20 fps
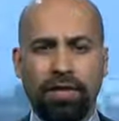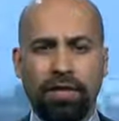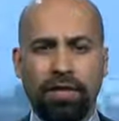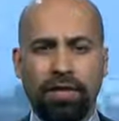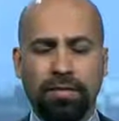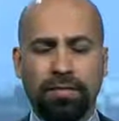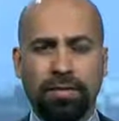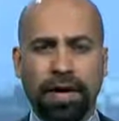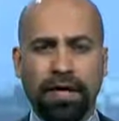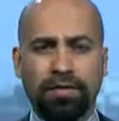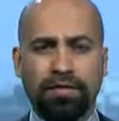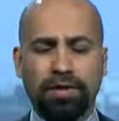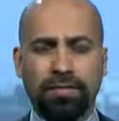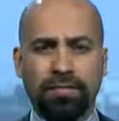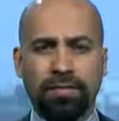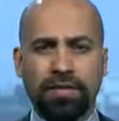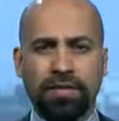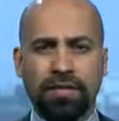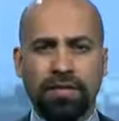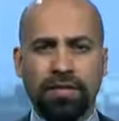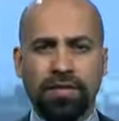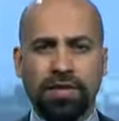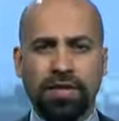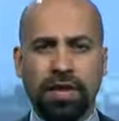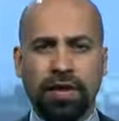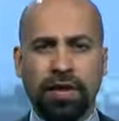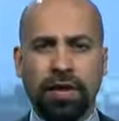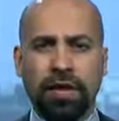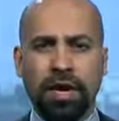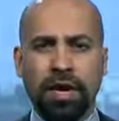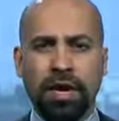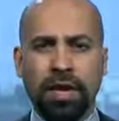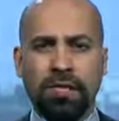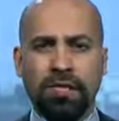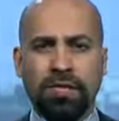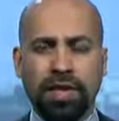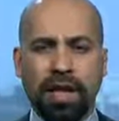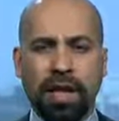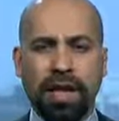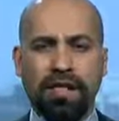the, the, Patriot missiles that are
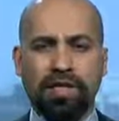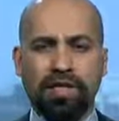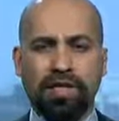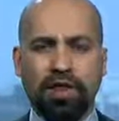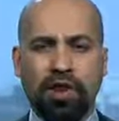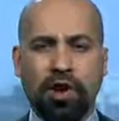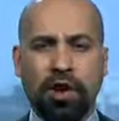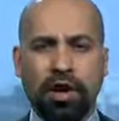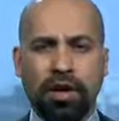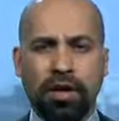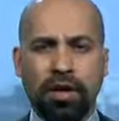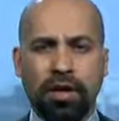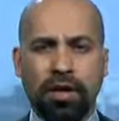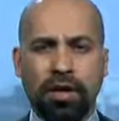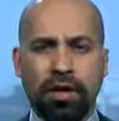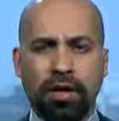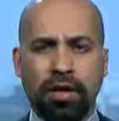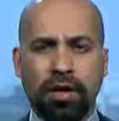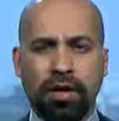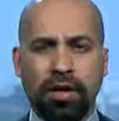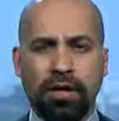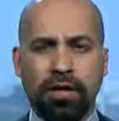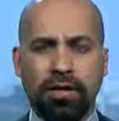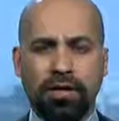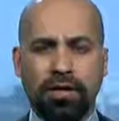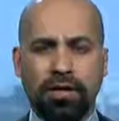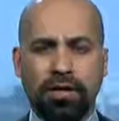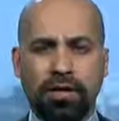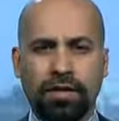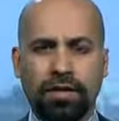placed on the,